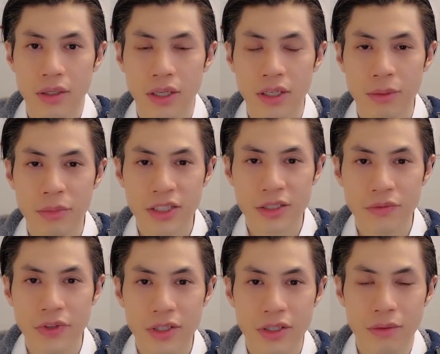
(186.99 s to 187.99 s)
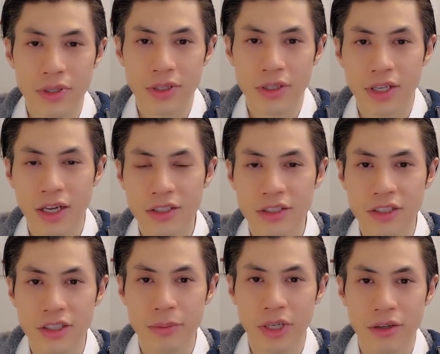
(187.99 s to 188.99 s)
Then he makes a video with a
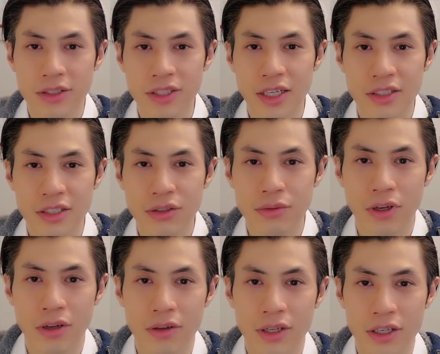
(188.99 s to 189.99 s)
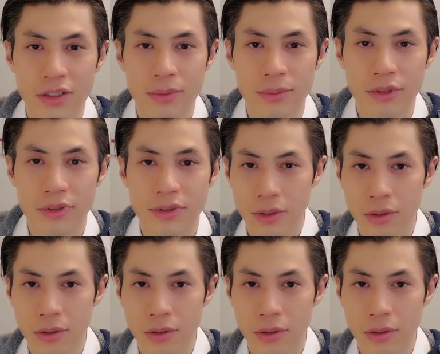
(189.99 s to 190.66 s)
nasty email and sends it to all our customers.